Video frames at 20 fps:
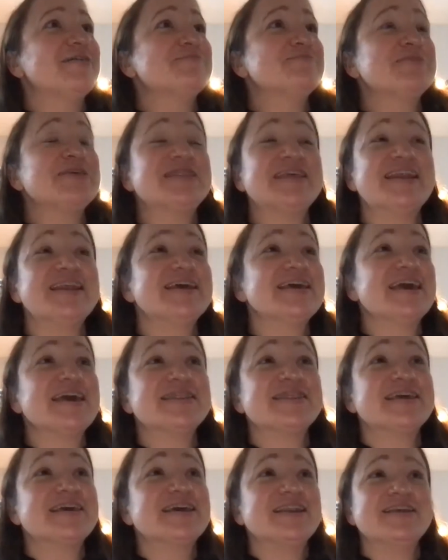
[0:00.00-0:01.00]
uh, but then I, I,
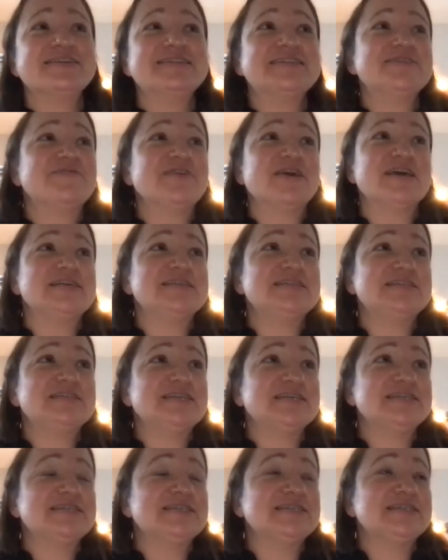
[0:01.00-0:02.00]
think a lot of it is
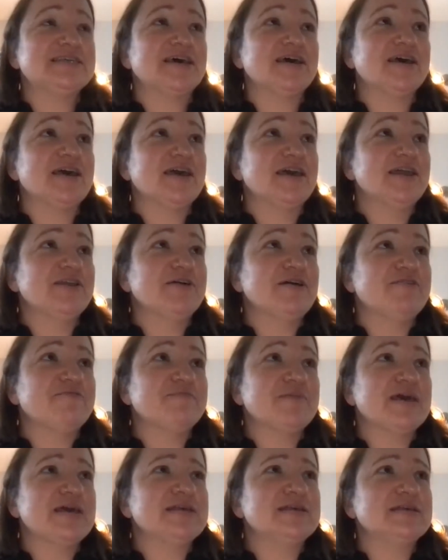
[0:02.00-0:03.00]
just uh, you know i've
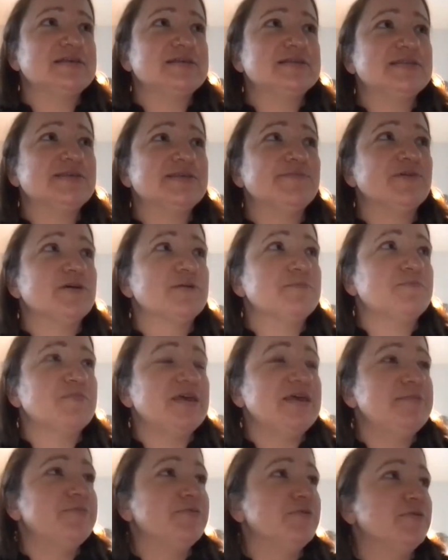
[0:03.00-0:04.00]
met some good
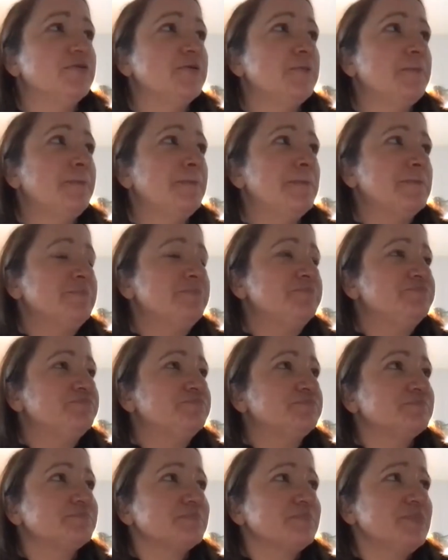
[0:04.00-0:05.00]
people
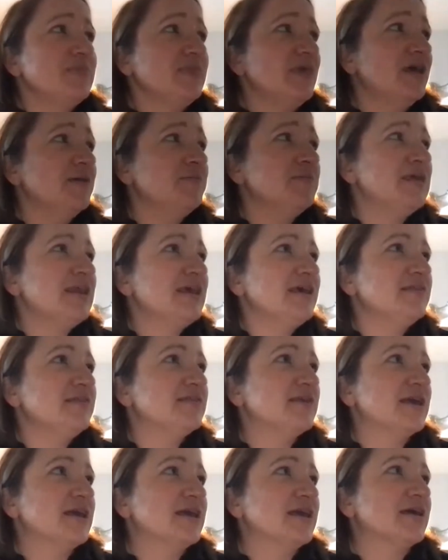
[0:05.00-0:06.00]
i mean i
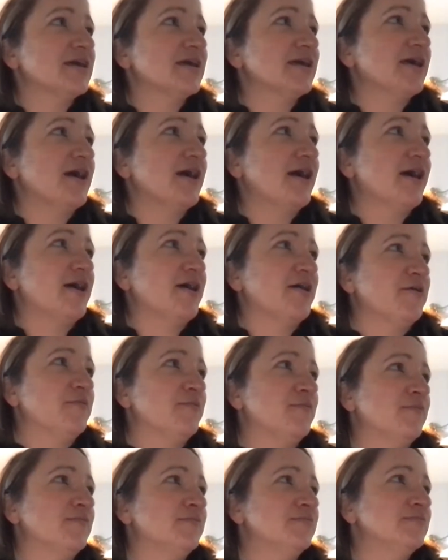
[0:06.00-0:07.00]
think
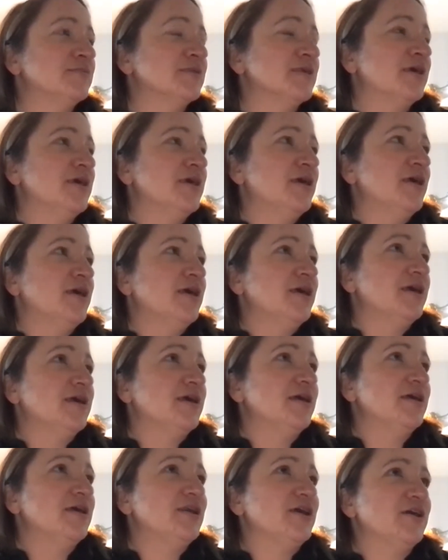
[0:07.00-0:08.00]
um
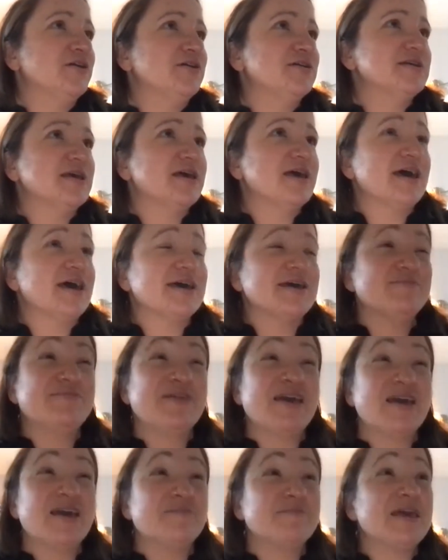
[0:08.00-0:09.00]
you know,
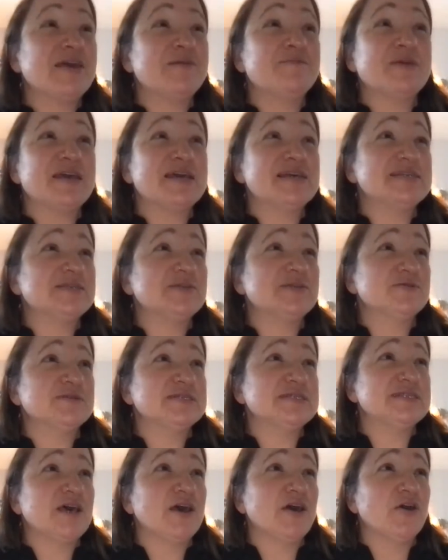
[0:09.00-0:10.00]
maybe it's
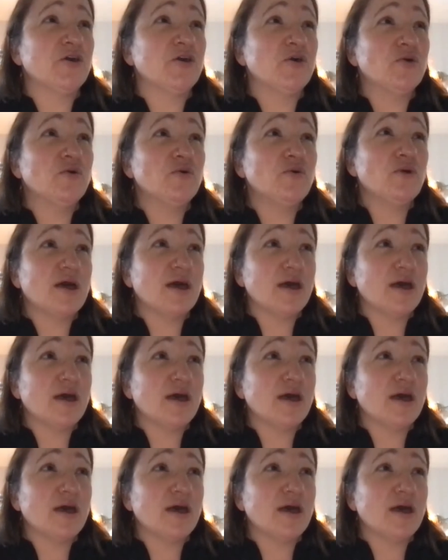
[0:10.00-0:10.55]
also